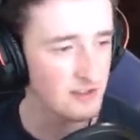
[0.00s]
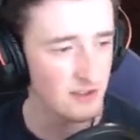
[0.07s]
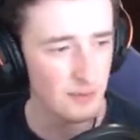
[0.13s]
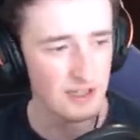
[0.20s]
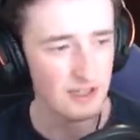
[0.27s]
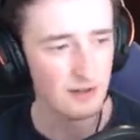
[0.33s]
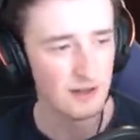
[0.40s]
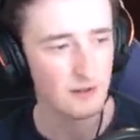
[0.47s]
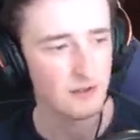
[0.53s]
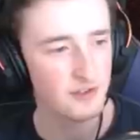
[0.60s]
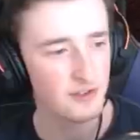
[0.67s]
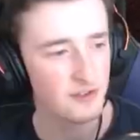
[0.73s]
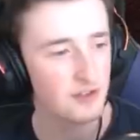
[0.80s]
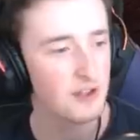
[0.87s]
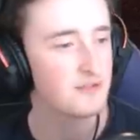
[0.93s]
something around
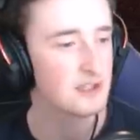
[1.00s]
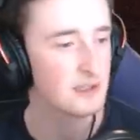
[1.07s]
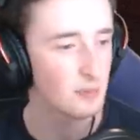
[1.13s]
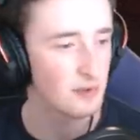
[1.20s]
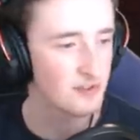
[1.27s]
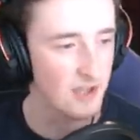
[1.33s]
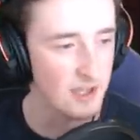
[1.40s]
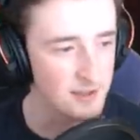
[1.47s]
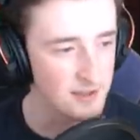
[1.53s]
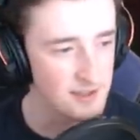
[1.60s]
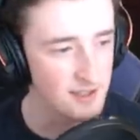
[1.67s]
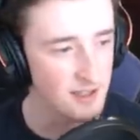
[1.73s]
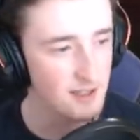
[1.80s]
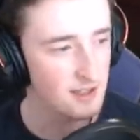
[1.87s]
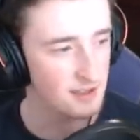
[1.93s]

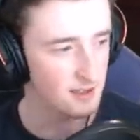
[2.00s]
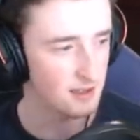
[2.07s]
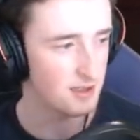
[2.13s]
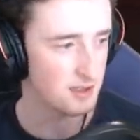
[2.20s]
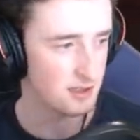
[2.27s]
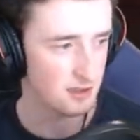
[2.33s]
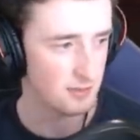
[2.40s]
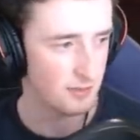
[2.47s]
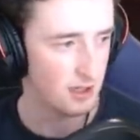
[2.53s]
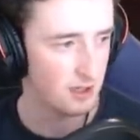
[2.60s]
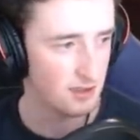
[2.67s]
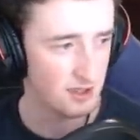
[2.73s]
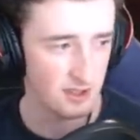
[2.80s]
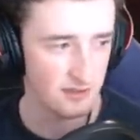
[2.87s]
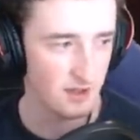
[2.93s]
70%, um,
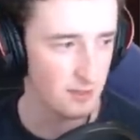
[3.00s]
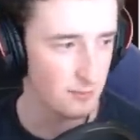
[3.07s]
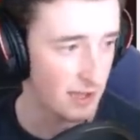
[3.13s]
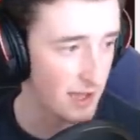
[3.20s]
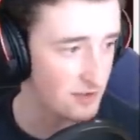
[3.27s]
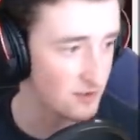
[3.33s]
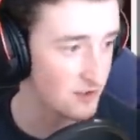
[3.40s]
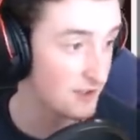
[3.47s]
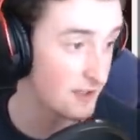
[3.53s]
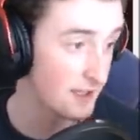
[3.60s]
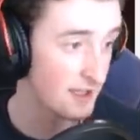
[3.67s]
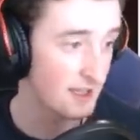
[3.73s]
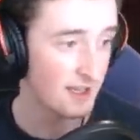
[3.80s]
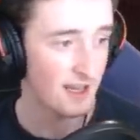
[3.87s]
if I'm guessing.